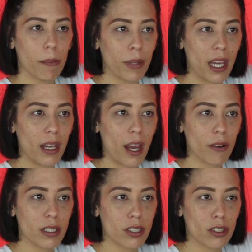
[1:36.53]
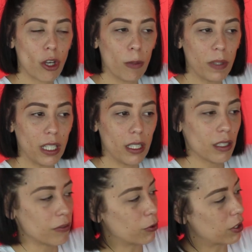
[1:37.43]
but I was just
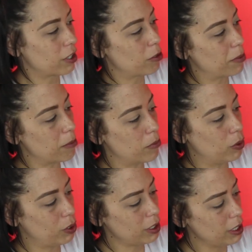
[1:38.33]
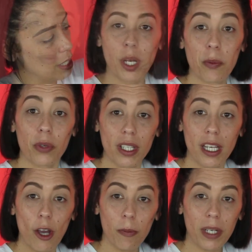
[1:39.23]
hoping for a little bit more. What I'm really
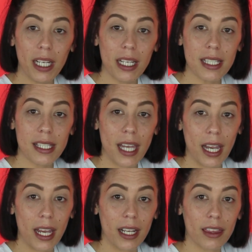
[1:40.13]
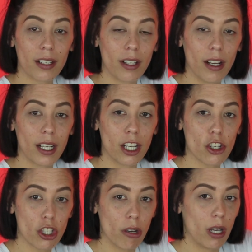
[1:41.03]
hoping is that they're not gonna
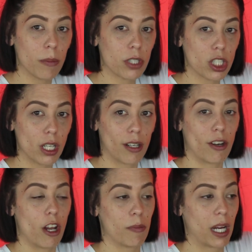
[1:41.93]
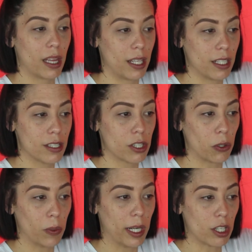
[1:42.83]
show up sheer on my lid. So
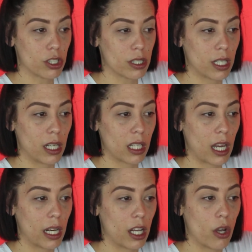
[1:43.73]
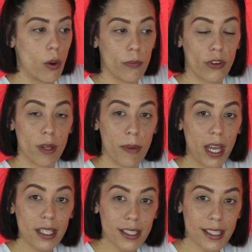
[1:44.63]
we are just gonna kinda hope for the
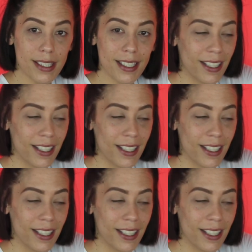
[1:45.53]
best best.